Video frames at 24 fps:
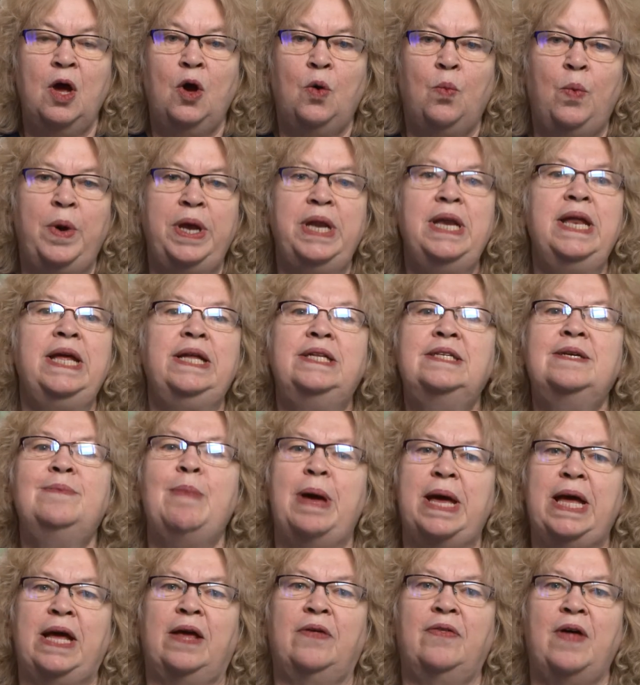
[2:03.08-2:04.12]
We need to
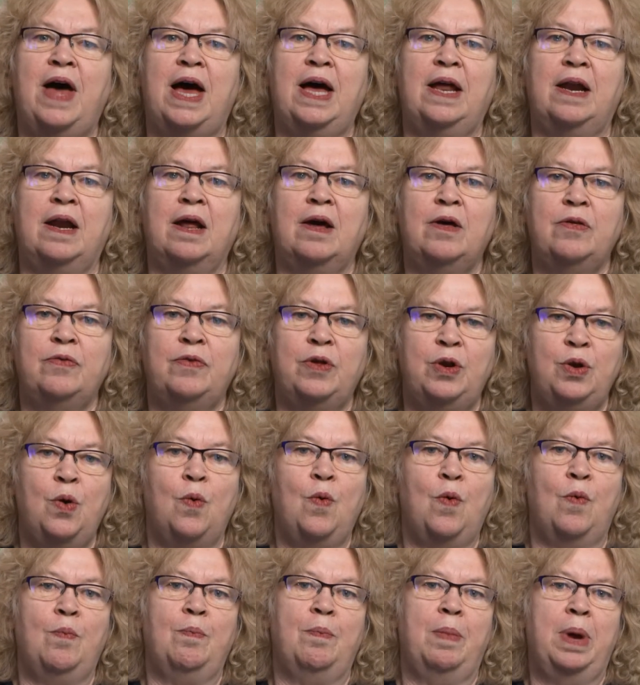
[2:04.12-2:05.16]
make that the
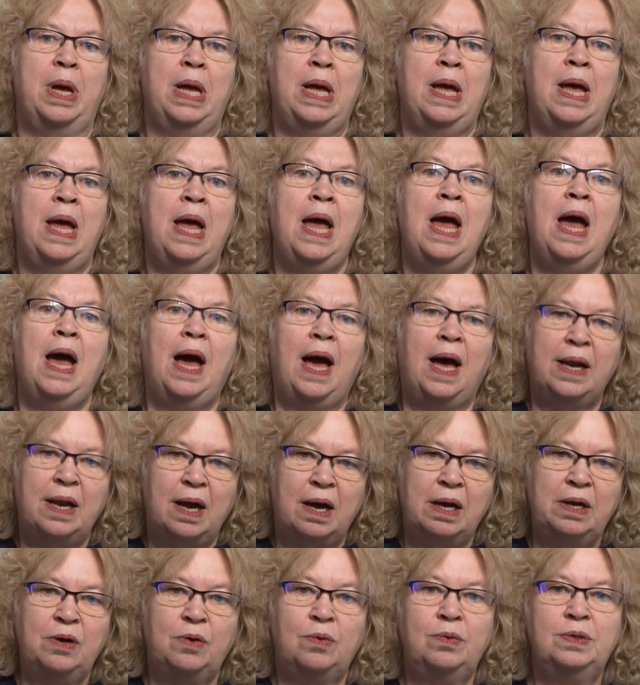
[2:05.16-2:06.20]
norm. And
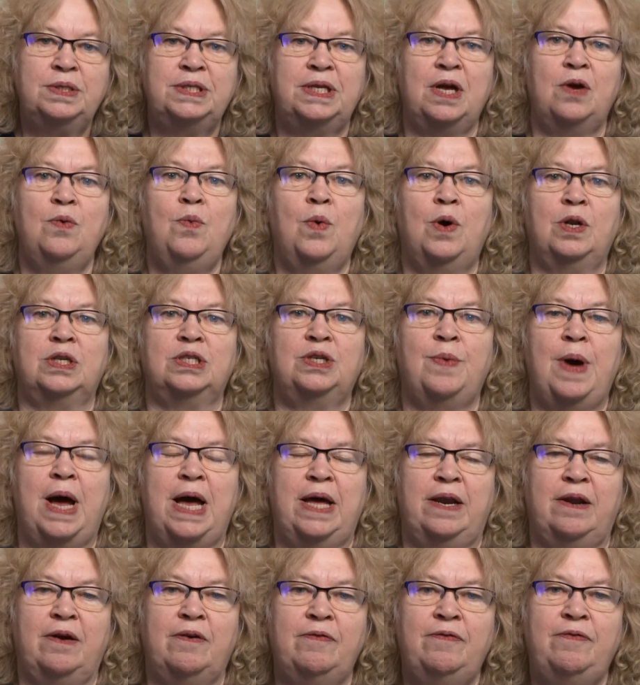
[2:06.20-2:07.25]
I also want to
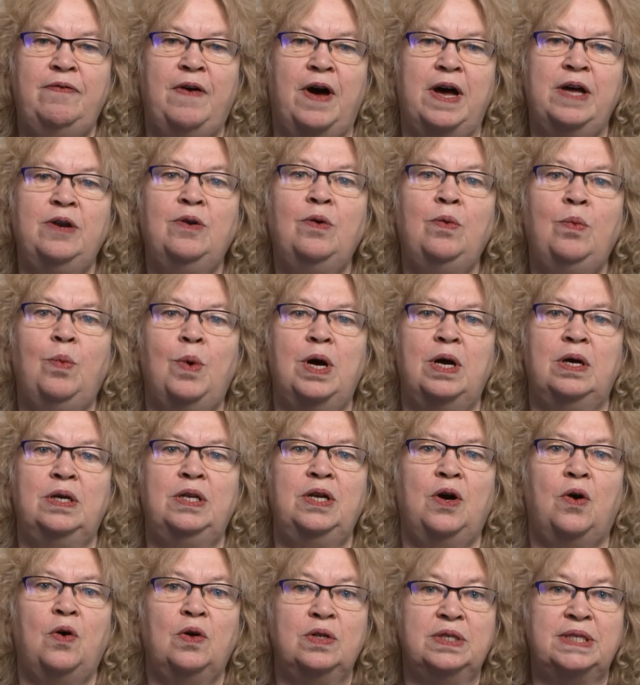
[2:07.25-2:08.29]
add a final word
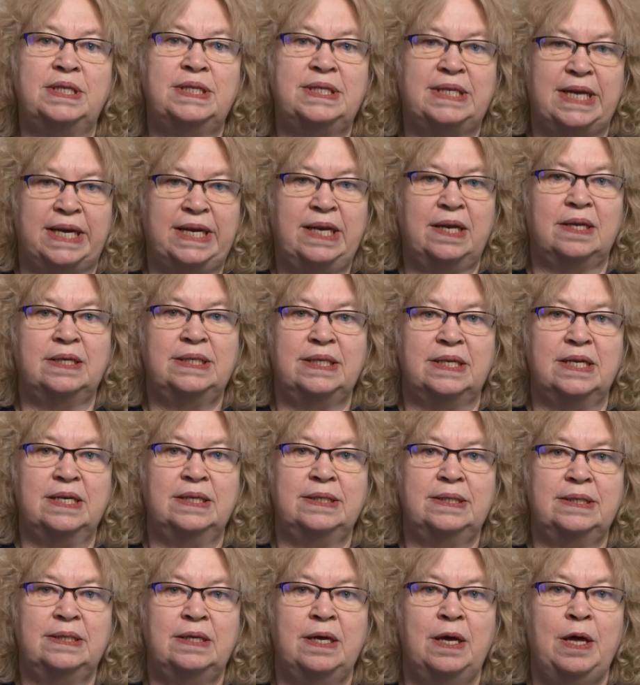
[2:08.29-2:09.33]
on
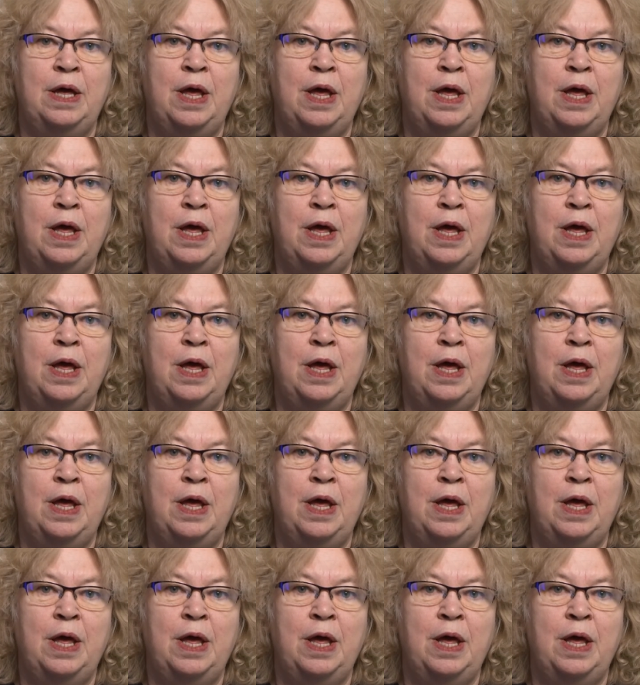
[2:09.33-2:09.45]
statelessness,